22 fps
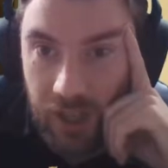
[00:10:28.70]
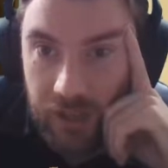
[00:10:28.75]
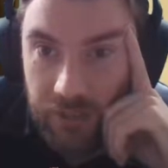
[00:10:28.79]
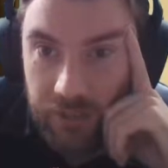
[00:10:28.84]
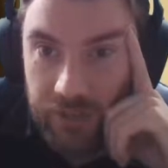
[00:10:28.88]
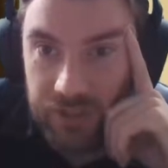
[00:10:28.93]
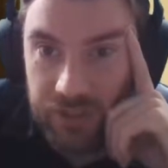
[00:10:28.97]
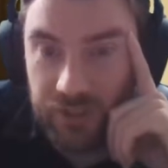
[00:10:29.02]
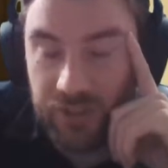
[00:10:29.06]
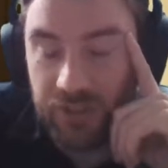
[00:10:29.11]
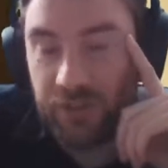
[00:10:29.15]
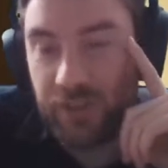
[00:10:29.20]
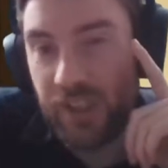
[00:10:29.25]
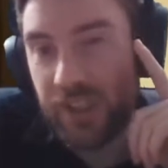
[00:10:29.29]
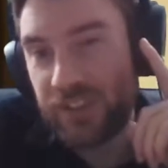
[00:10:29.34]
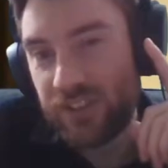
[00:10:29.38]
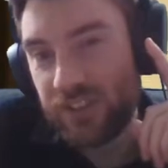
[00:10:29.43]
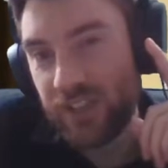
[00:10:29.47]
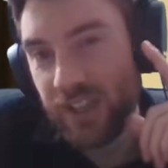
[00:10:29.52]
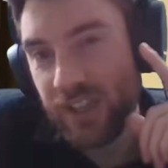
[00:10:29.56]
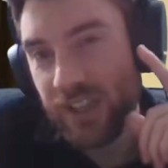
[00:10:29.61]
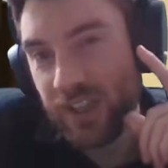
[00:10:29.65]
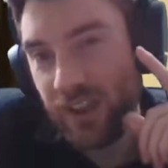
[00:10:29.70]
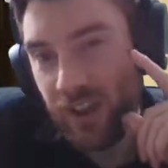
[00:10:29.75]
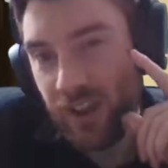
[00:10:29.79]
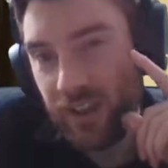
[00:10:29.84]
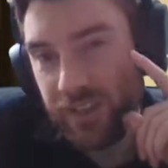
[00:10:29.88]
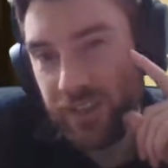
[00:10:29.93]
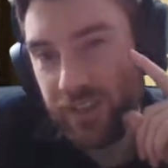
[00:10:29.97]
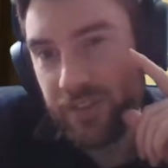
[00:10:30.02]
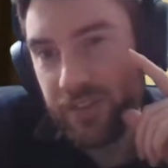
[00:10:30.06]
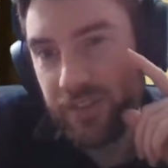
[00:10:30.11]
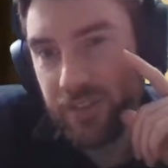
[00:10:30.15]
Vicious Fledgling, I
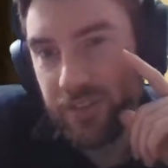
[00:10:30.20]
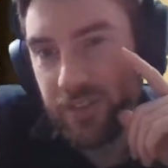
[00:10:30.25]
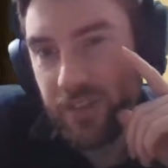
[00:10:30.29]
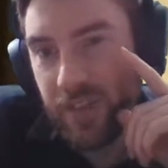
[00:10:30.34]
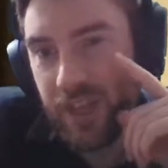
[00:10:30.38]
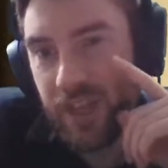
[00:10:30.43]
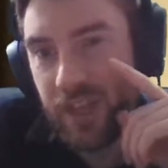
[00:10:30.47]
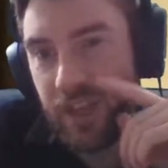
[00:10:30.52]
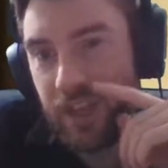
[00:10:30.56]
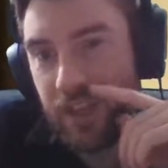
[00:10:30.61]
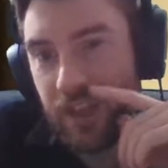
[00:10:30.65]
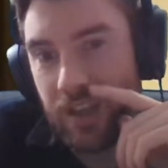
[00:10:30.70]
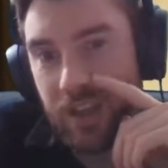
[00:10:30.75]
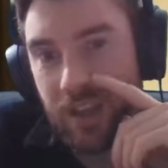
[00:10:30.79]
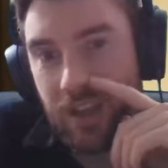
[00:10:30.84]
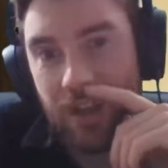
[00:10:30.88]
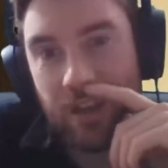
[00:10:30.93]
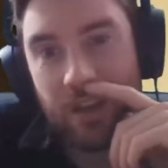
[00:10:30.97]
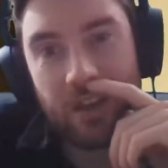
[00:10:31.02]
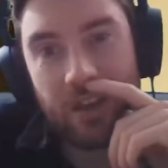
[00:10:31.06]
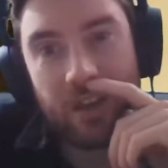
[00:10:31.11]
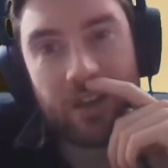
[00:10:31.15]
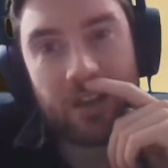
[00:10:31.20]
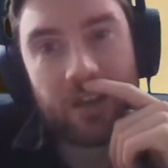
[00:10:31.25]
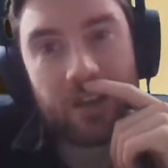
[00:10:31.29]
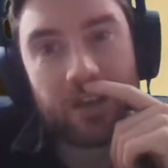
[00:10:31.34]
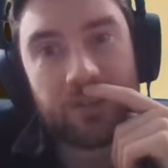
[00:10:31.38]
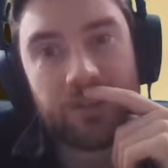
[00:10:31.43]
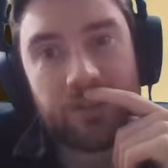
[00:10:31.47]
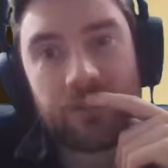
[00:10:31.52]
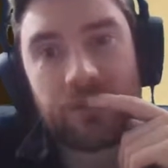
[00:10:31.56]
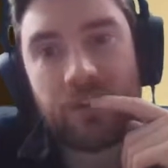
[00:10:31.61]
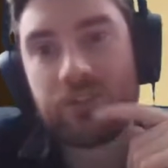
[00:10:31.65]
think,
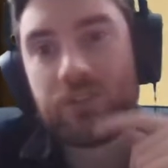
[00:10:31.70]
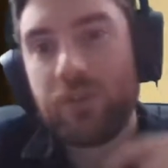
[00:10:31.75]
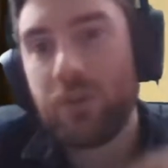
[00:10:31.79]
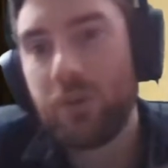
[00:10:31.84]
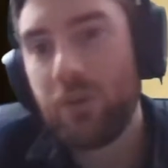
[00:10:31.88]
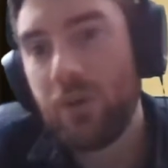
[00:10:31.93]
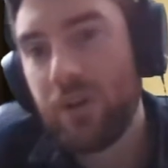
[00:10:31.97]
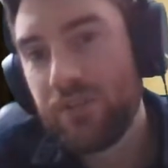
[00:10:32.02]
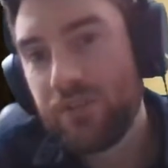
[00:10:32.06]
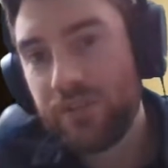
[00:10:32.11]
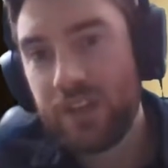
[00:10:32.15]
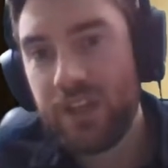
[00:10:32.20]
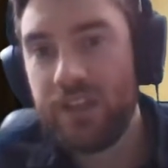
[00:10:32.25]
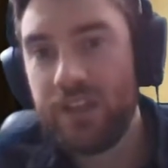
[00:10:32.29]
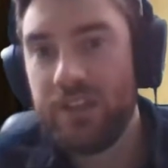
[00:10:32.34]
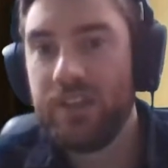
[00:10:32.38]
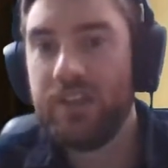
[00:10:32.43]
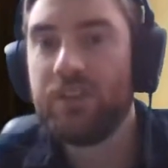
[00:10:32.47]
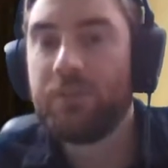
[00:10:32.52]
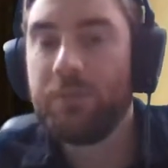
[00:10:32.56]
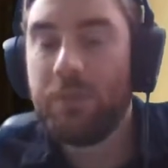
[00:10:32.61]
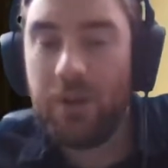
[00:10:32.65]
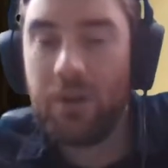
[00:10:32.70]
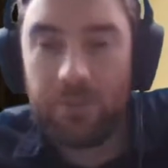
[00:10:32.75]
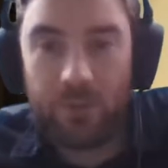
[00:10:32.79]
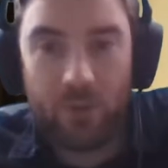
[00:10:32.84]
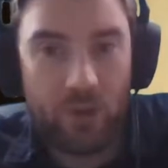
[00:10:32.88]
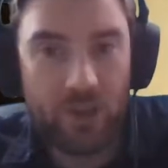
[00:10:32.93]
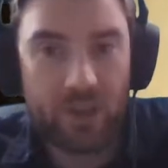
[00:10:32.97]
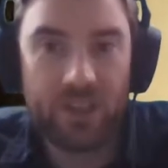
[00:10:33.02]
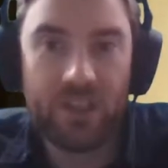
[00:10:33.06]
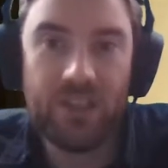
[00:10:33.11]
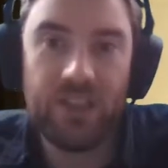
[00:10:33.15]
doesn't quite fit in this, but I'm
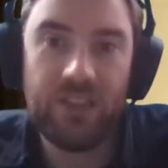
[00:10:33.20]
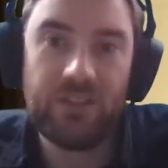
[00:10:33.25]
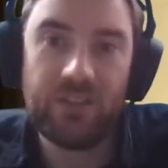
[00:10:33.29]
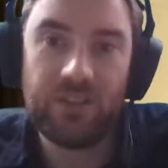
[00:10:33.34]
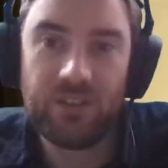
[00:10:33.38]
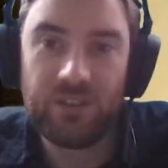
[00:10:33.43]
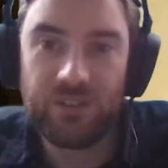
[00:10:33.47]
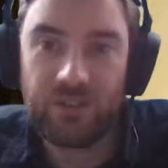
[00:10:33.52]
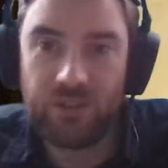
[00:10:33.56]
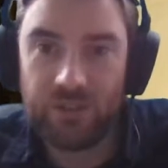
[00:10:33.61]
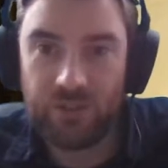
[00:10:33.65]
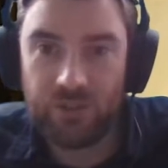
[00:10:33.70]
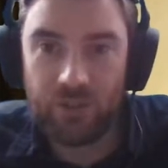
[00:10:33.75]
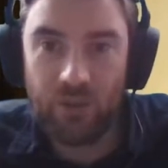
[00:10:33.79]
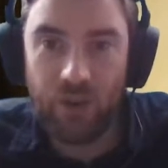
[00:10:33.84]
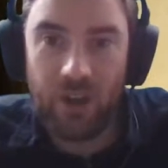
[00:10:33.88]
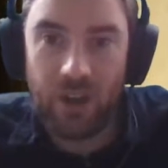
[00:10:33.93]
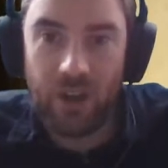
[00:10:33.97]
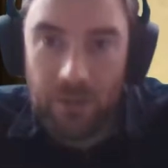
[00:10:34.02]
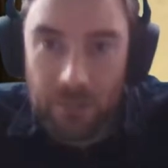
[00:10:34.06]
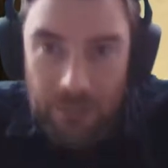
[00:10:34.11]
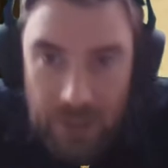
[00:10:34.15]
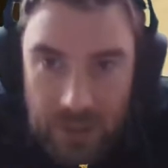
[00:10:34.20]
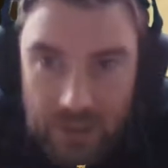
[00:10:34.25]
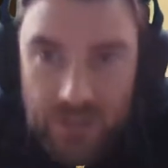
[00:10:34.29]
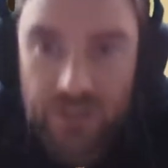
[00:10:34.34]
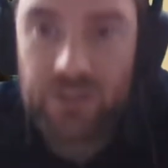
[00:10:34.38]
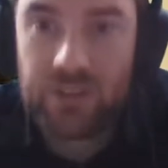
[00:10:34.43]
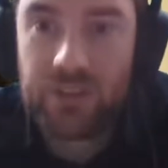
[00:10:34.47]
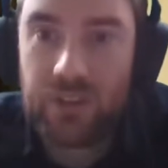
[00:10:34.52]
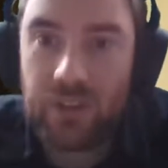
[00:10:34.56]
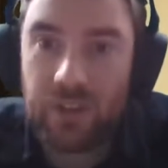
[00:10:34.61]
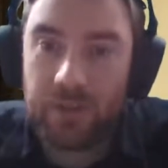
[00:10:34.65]
quite keen to try it
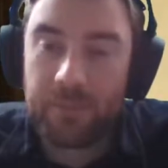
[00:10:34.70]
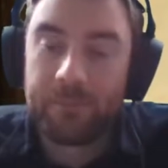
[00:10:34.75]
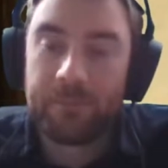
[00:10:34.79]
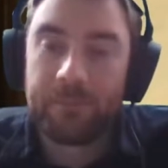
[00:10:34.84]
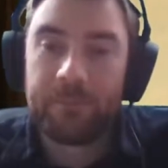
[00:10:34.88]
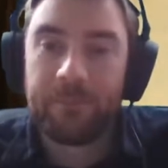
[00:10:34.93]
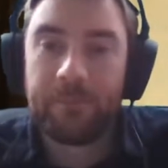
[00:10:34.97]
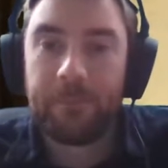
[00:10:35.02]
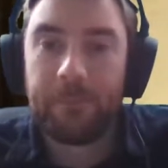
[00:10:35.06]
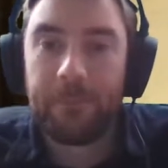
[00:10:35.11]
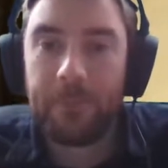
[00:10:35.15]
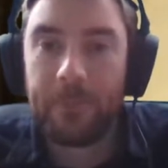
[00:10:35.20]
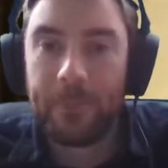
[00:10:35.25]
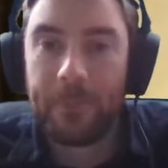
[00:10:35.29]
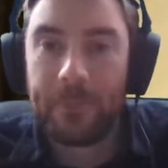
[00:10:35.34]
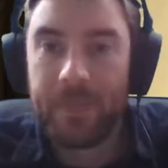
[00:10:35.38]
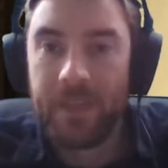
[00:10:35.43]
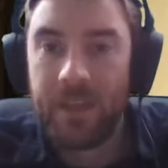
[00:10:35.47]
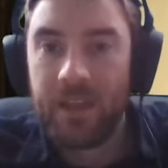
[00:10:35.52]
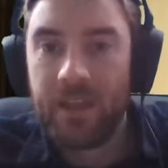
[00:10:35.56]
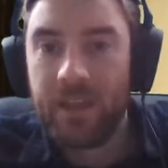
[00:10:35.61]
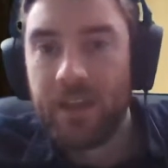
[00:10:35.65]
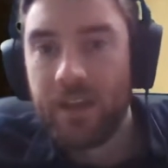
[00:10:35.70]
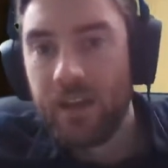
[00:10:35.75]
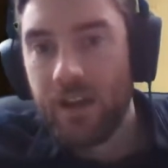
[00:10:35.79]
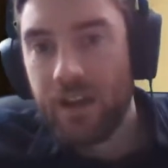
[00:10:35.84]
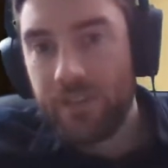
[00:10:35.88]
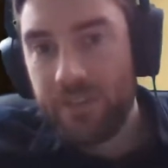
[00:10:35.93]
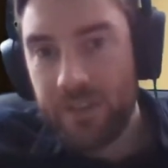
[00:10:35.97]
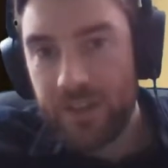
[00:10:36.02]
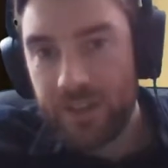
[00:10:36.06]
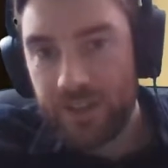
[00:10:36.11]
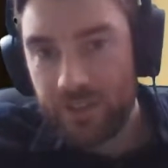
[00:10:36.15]
because I
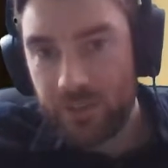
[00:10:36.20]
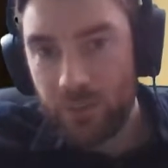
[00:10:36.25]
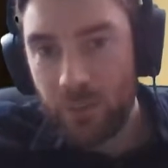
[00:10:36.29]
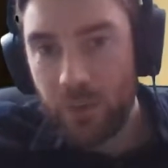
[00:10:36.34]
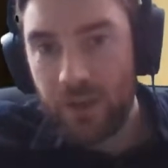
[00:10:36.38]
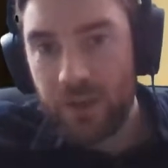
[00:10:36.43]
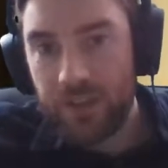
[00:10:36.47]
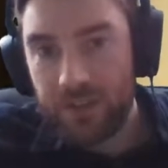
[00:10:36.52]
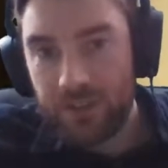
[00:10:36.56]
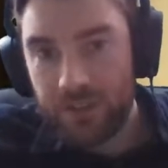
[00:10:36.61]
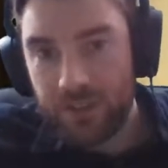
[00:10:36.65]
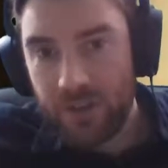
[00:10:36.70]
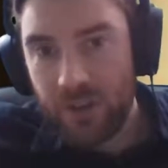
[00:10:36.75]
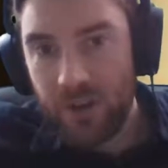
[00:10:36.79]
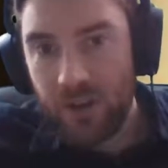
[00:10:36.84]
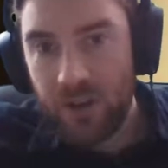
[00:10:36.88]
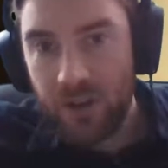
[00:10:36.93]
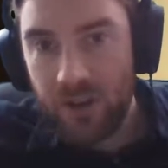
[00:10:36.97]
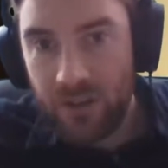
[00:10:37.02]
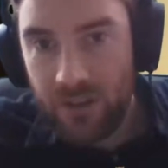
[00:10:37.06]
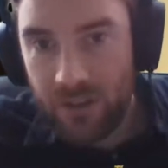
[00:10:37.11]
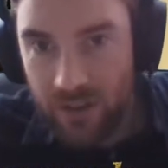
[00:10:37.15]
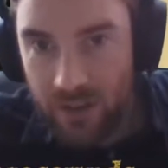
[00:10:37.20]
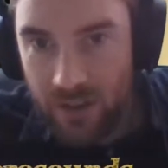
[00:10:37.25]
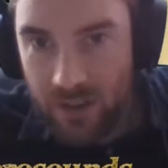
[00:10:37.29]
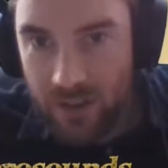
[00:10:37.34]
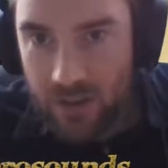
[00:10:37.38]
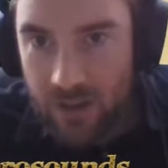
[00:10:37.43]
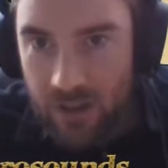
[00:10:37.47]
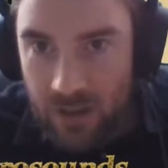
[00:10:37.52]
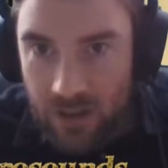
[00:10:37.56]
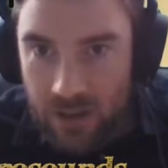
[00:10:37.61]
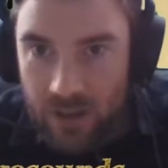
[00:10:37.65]
think it's quite a good card.
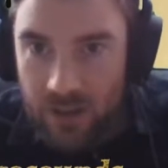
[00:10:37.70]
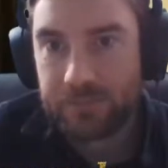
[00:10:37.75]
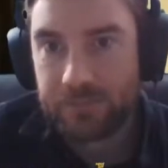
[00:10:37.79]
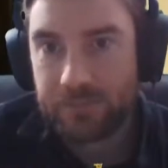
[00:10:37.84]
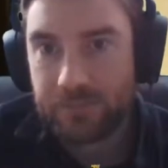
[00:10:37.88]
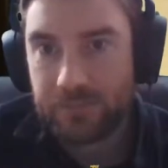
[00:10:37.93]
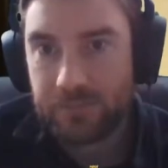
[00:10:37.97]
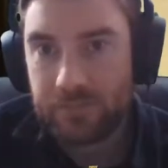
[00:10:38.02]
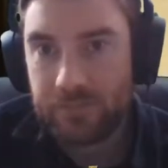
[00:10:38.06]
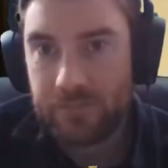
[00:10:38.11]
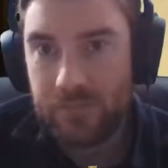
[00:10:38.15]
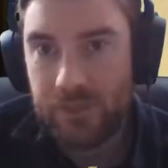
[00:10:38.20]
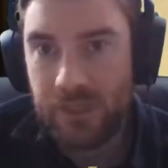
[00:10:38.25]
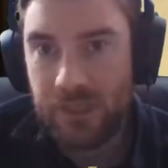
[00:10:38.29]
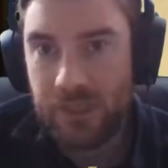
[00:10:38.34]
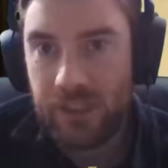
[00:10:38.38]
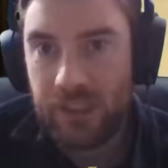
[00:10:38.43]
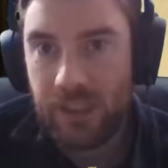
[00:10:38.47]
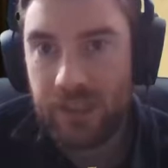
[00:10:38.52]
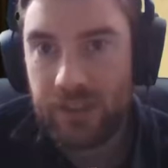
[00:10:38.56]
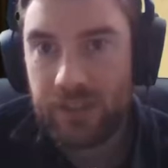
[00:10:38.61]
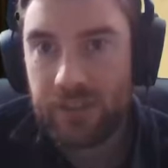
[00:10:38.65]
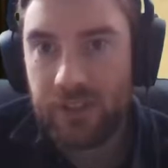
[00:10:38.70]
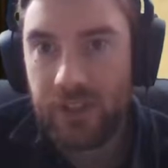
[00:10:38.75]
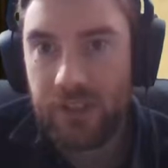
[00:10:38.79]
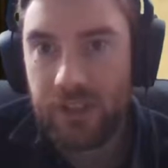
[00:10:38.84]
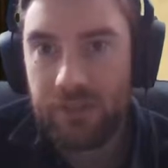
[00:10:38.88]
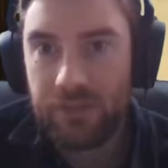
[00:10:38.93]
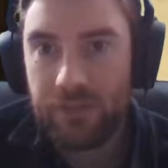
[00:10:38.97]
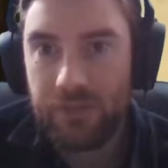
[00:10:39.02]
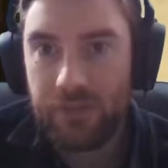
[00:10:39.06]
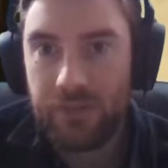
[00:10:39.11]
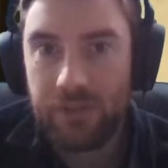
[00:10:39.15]
Yeah, let's take
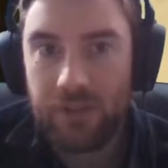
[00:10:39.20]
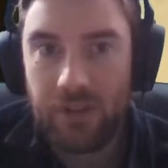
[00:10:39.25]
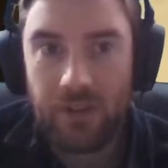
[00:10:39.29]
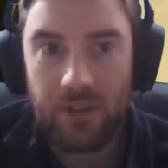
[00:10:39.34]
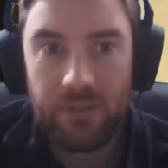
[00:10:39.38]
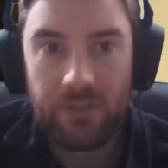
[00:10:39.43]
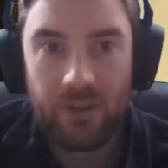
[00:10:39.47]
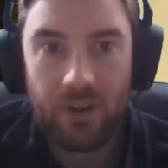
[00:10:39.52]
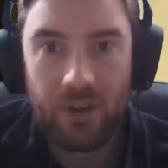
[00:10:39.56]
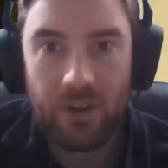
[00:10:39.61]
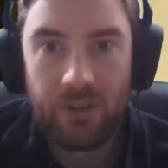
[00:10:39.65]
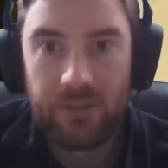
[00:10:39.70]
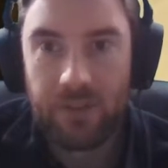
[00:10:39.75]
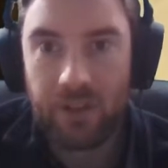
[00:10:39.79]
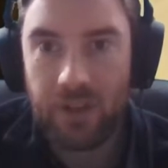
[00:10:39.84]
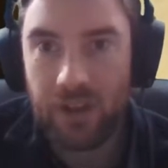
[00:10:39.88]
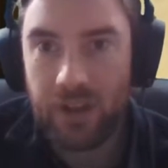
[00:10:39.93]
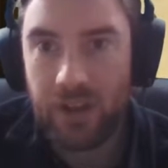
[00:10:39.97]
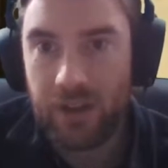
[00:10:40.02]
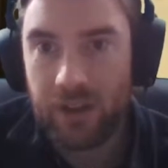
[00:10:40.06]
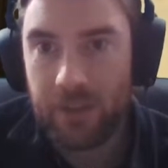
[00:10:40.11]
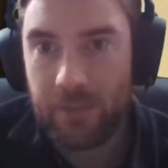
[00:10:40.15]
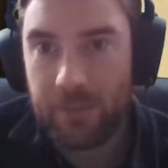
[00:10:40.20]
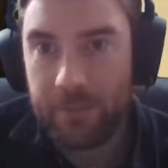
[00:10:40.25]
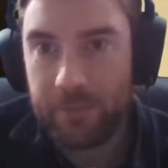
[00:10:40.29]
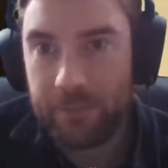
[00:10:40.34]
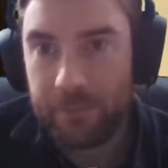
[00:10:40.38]
the Firefly out.